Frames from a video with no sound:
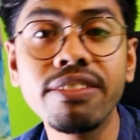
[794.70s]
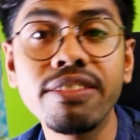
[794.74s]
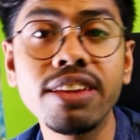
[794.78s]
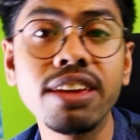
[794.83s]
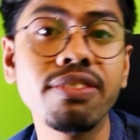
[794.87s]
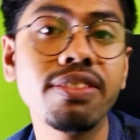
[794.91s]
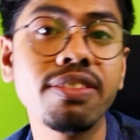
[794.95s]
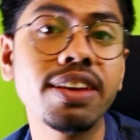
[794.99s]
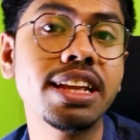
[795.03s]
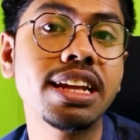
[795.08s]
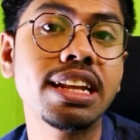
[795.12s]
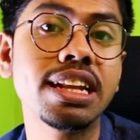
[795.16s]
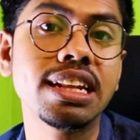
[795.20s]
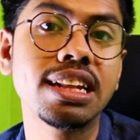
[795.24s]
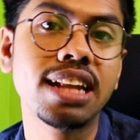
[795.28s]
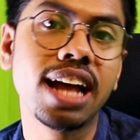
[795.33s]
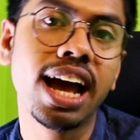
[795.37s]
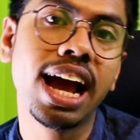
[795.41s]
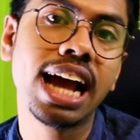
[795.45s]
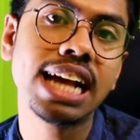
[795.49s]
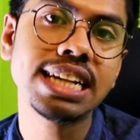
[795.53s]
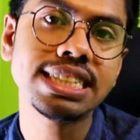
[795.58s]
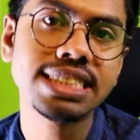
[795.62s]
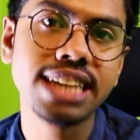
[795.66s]
have given a
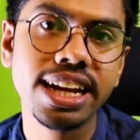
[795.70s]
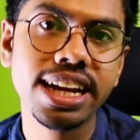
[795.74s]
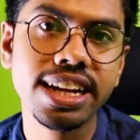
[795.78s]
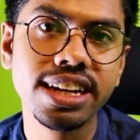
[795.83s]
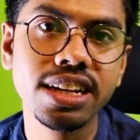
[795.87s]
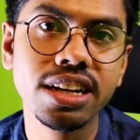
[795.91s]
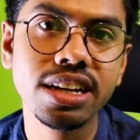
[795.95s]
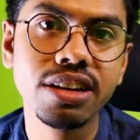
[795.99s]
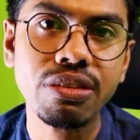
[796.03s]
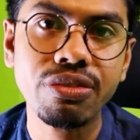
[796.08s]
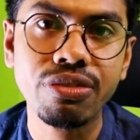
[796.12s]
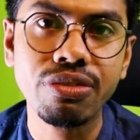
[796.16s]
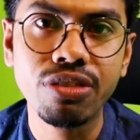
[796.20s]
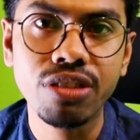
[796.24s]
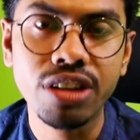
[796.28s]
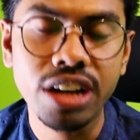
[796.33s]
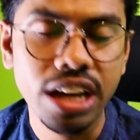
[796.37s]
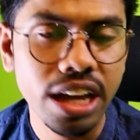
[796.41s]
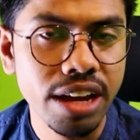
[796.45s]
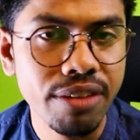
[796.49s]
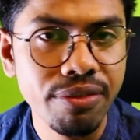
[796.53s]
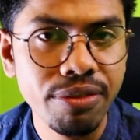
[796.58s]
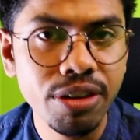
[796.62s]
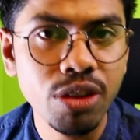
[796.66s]
nice idea for
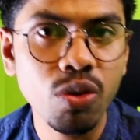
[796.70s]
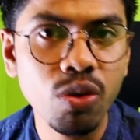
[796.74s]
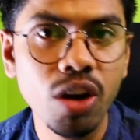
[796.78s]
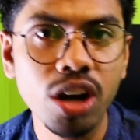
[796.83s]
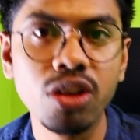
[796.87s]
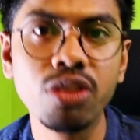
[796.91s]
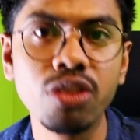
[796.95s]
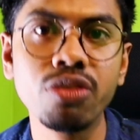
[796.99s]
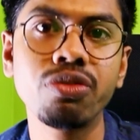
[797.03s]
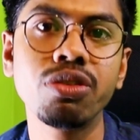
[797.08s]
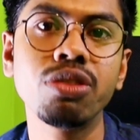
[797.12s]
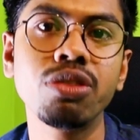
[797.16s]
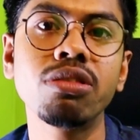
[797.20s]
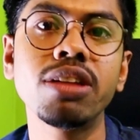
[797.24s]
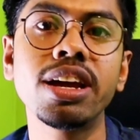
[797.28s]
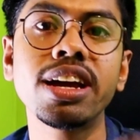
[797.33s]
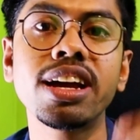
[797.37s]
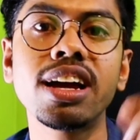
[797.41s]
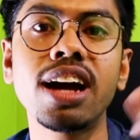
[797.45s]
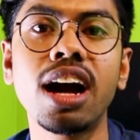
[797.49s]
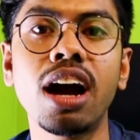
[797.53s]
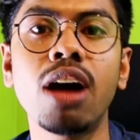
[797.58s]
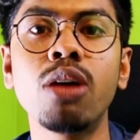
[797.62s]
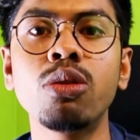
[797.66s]
every one of you,
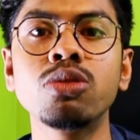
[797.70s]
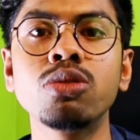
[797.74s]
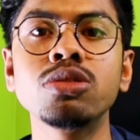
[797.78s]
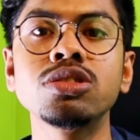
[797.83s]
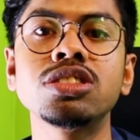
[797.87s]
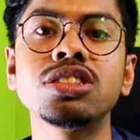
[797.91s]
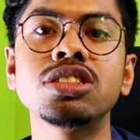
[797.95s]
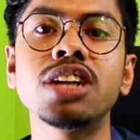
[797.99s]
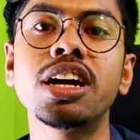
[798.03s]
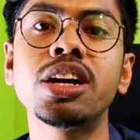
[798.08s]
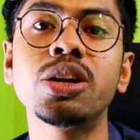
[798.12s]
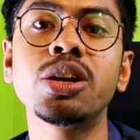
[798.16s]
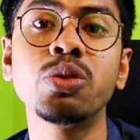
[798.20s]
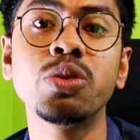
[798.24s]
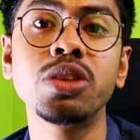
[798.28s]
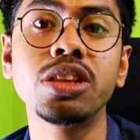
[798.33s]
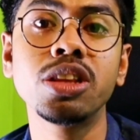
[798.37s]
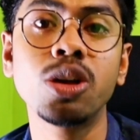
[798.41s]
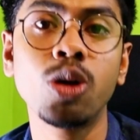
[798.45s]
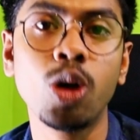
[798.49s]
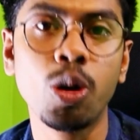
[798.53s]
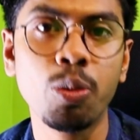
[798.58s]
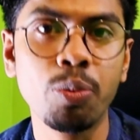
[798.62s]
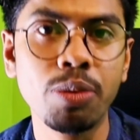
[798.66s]
like how to start
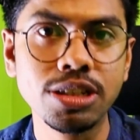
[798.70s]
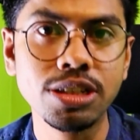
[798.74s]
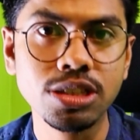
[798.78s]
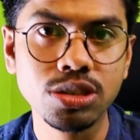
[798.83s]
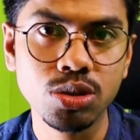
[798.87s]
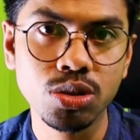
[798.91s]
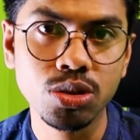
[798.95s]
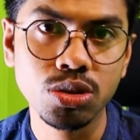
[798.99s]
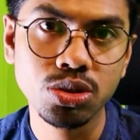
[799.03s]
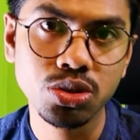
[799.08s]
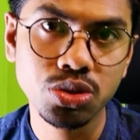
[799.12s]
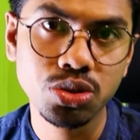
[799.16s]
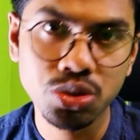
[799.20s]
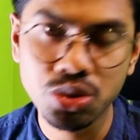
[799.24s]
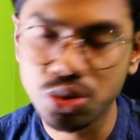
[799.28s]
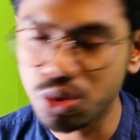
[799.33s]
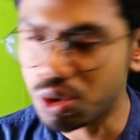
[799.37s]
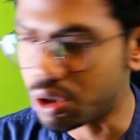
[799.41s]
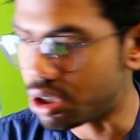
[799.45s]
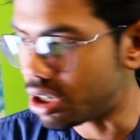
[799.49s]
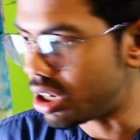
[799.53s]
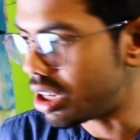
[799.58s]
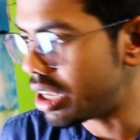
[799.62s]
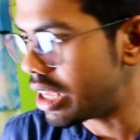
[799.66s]
with the open source
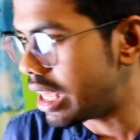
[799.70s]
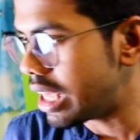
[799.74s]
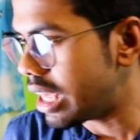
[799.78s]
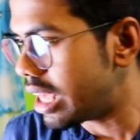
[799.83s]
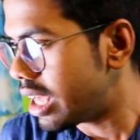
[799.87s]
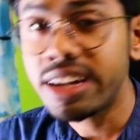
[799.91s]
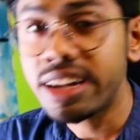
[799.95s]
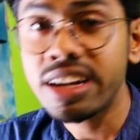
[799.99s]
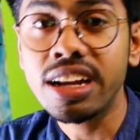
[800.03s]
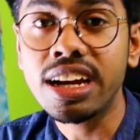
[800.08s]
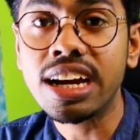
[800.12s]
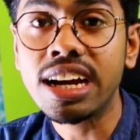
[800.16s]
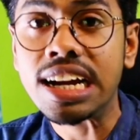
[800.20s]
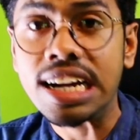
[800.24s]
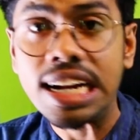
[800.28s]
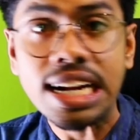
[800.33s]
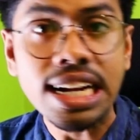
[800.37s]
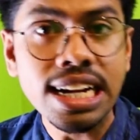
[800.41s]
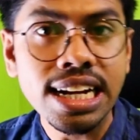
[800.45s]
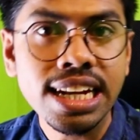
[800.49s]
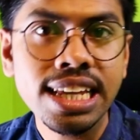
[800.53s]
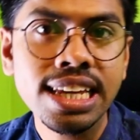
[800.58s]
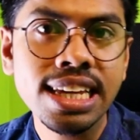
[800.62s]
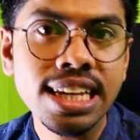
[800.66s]
tool. And
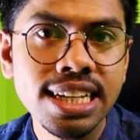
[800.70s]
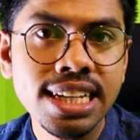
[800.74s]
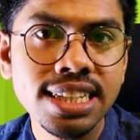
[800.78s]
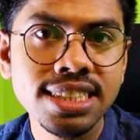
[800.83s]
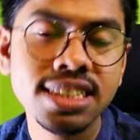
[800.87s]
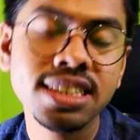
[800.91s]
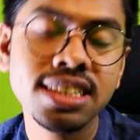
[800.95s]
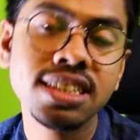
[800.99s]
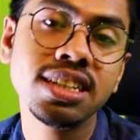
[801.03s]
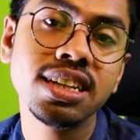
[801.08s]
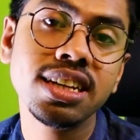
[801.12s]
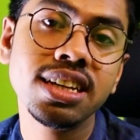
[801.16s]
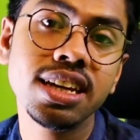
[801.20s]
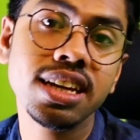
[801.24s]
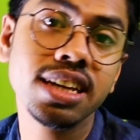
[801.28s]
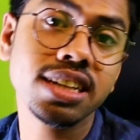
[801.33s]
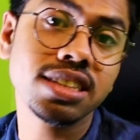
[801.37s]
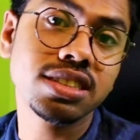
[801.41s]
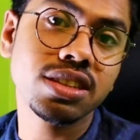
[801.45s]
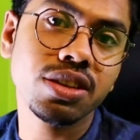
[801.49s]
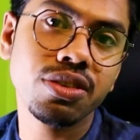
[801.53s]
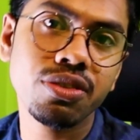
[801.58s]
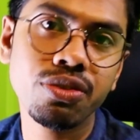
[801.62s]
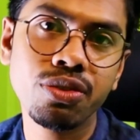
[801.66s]
currently he is in
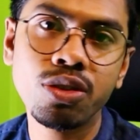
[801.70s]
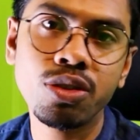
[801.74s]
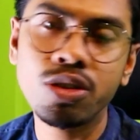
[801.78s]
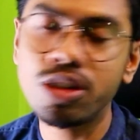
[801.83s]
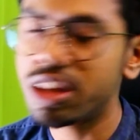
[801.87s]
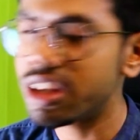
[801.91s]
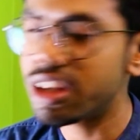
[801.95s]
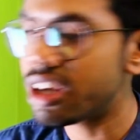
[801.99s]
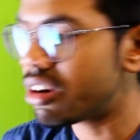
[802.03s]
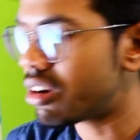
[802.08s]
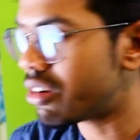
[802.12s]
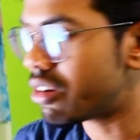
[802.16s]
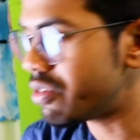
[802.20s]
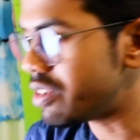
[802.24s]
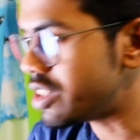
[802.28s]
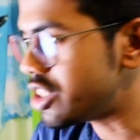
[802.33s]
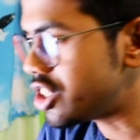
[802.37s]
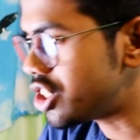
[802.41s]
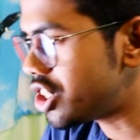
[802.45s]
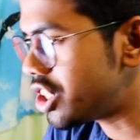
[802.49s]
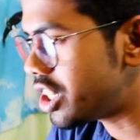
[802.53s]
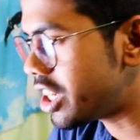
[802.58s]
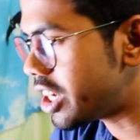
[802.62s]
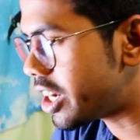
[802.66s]
his fourth year of
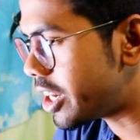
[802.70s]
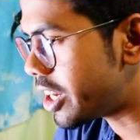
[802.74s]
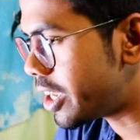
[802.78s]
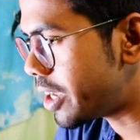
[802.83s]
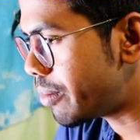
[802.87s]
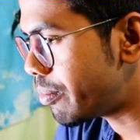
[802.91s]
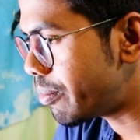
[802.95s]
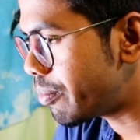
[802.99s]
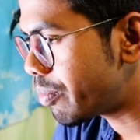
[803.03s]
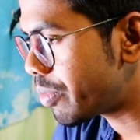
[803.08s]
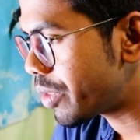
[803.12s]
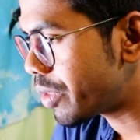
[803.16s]
engineering,